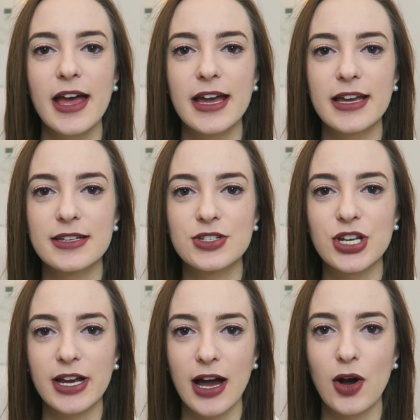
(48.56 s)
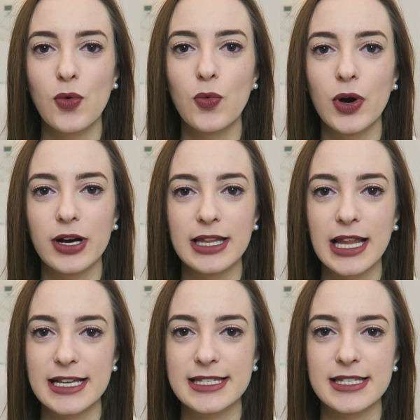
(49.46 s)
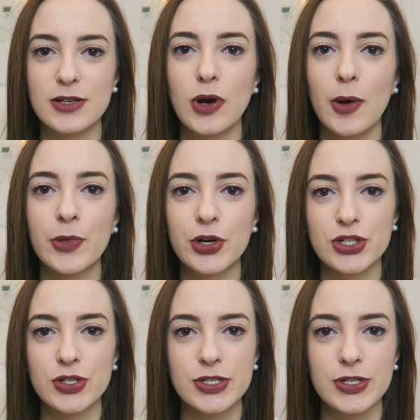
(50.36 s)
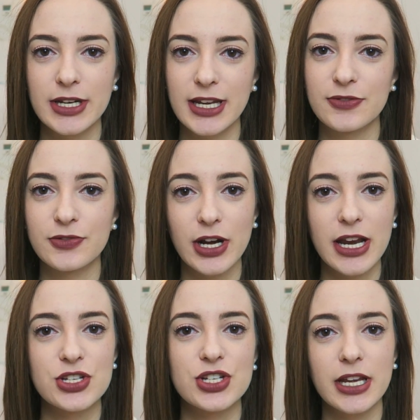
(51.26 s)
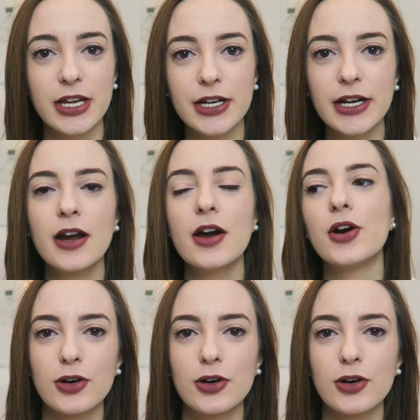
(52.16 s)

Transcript: and check out what classes and what modules you need for each year,